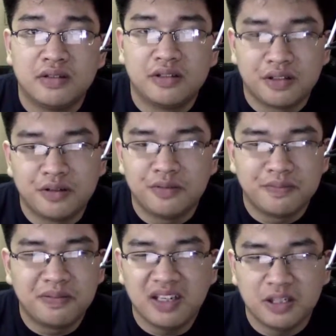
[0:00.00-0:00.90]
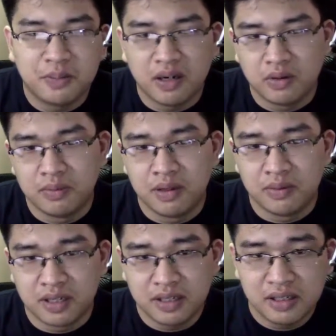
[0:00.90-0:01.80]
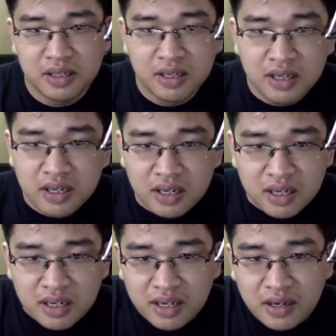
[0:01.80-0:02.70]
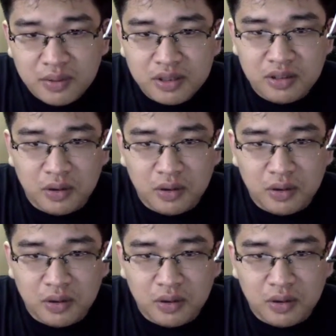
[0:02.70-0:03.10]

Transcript: So please bear with me with this. I was